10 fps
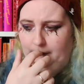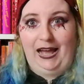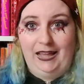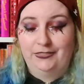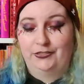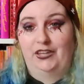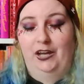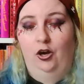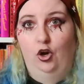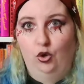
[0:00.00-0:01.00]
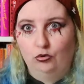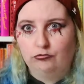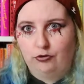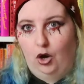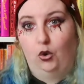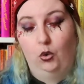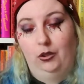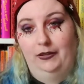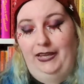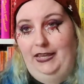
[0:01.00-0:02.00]
And their whole
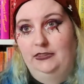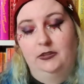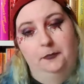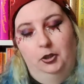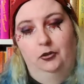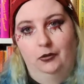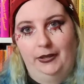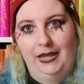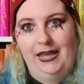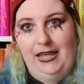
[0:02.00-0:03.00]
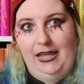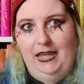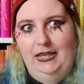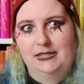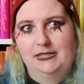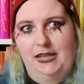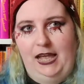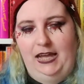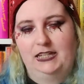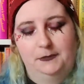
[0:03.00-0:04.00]
role in the book is
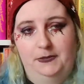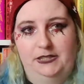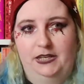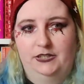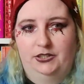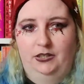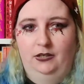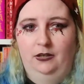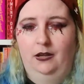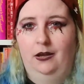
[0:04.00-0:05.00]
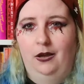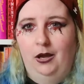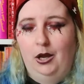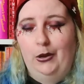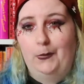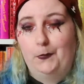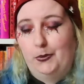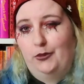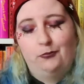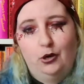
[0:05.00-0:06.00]
exposition.
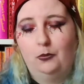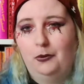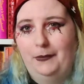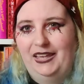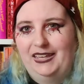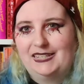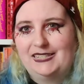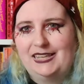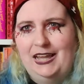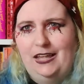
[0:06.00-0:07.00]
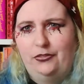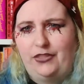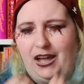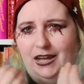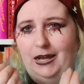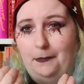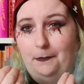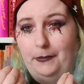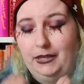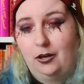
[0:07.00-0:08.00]
But the problem is that
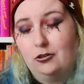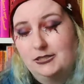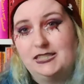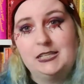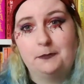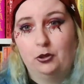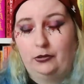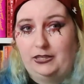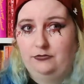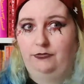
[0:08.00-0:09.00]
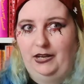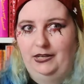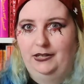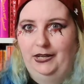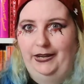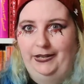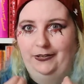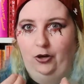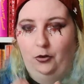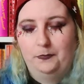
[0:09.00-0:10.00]
because this book is written
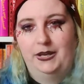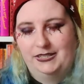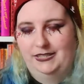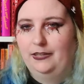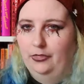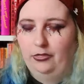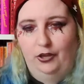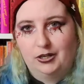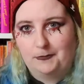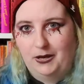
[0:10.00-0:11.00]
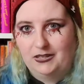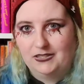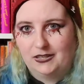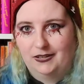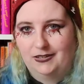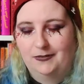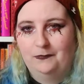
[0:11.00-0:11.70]
in omniscient third person,